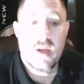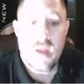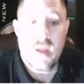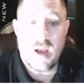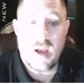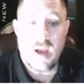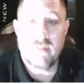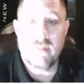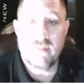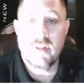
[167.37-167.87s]

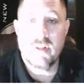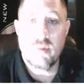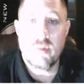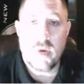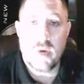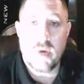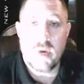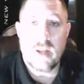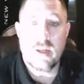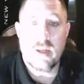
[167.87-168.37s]
heavily
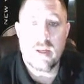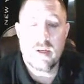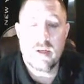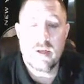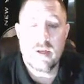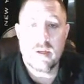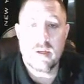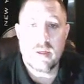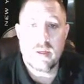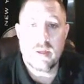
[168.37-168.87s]
weighted
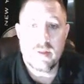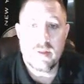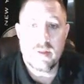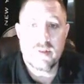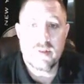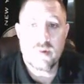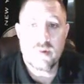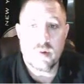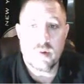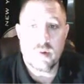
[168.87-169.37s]
in
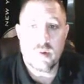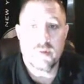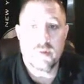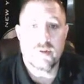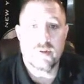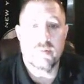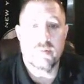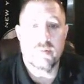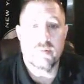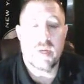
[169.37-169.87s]
this course
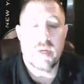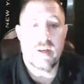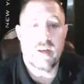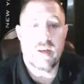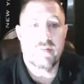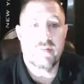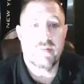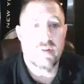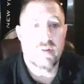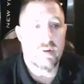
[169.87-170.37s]
room, and
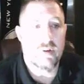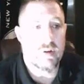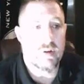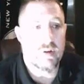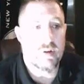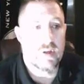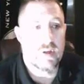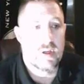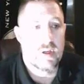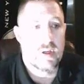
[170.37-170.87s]
if you're